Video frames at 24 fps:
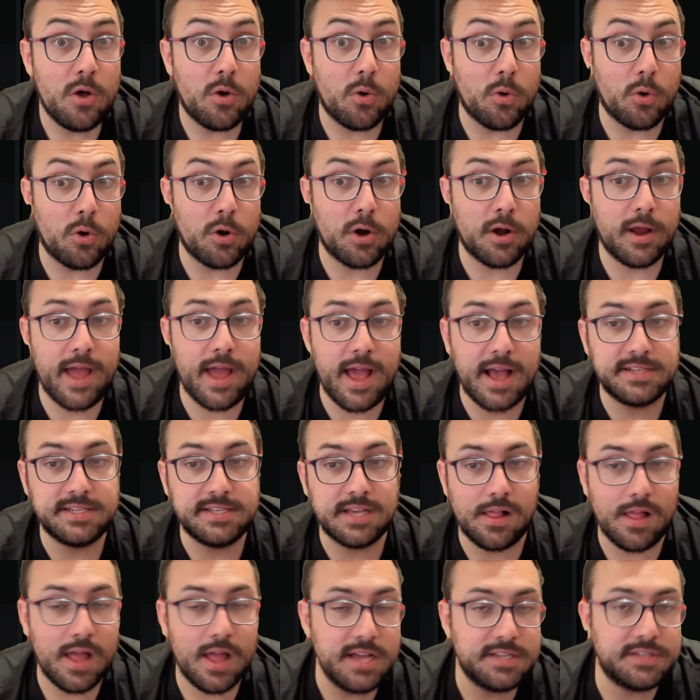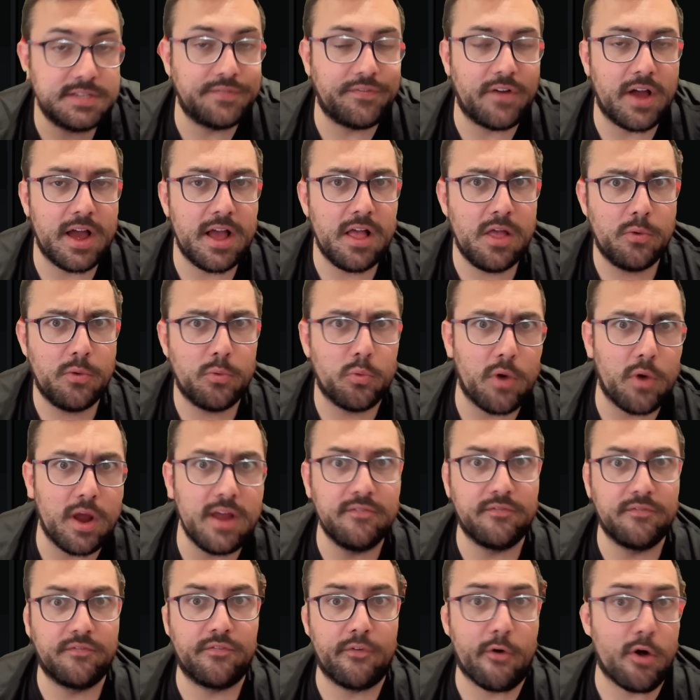or XLS file
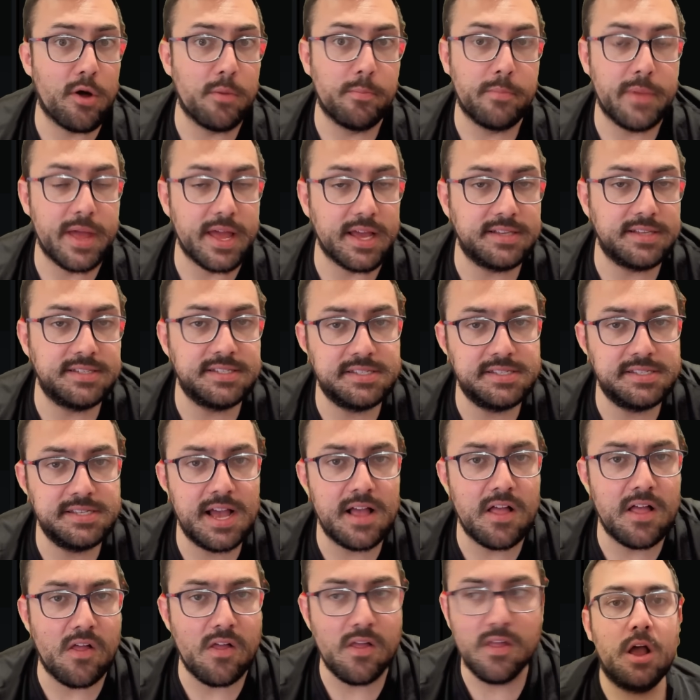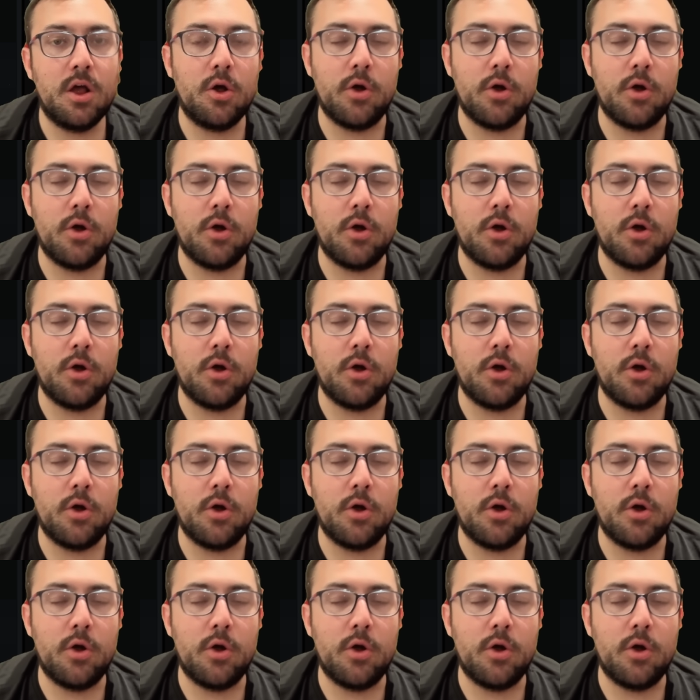right from Excel.